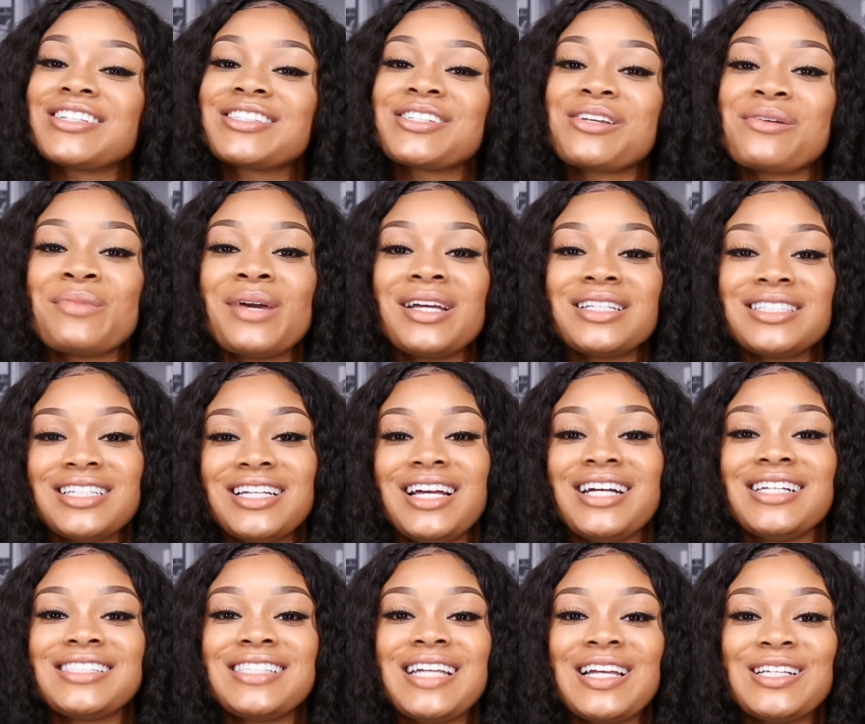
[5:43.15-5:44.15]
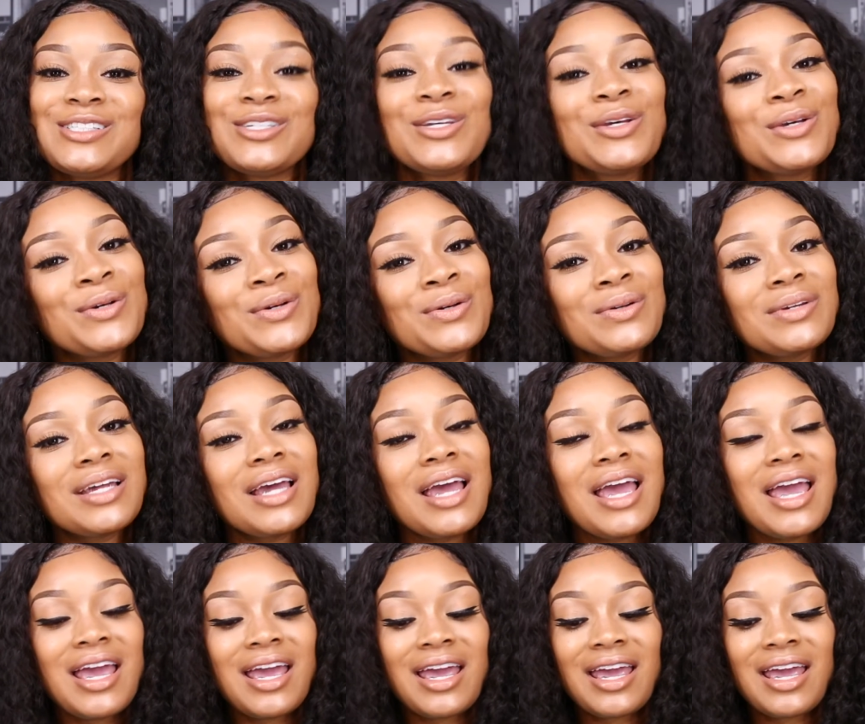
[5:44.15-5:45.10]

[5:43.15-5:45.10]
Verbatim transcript: so make sure y'all stay tuned.